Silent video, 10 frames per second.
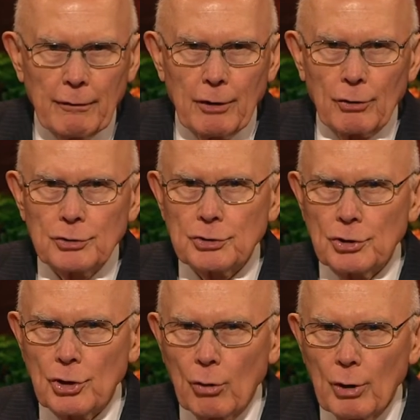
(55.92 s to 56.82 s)
There is
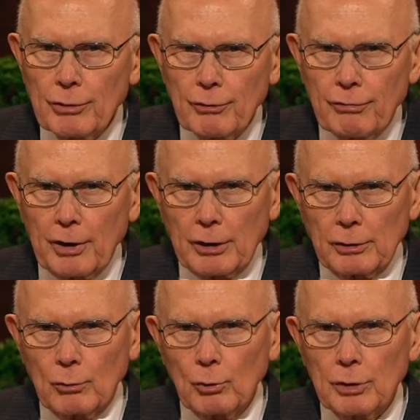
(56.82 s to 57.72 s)
no other
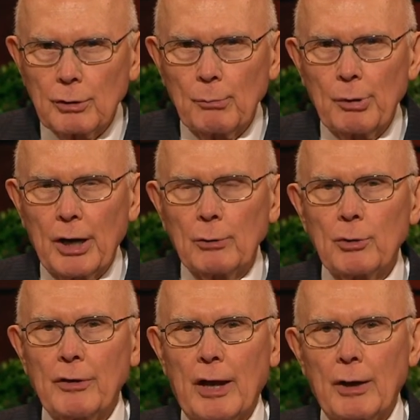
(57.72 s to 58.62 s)
thing that will compare
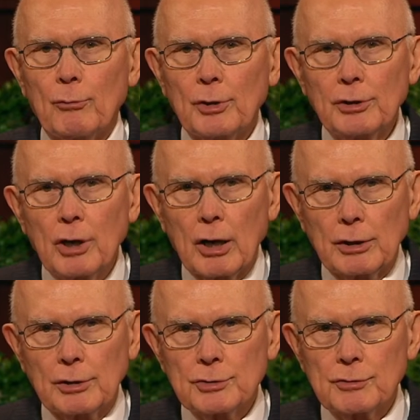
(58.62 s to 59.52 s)
with that,
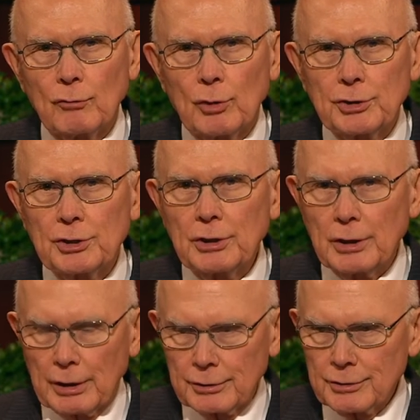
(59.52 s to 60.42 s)
regardless of what she
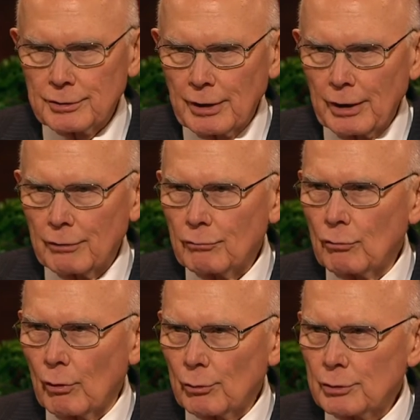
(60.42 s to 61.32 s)
does. End of
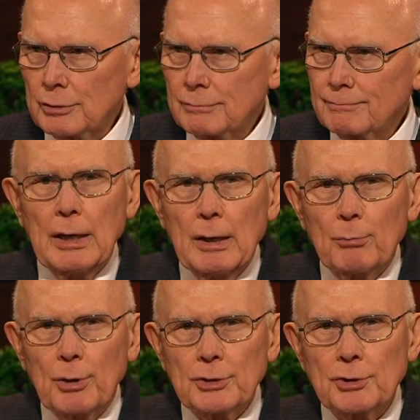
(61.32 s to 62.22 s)
quote.
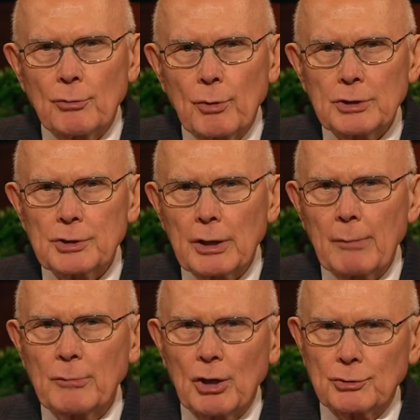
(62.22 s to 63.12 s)
President Russell
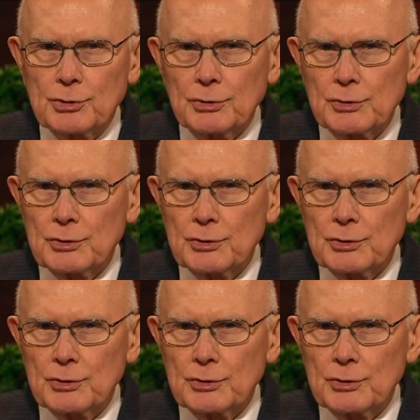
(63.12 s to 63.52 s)
M. Nelson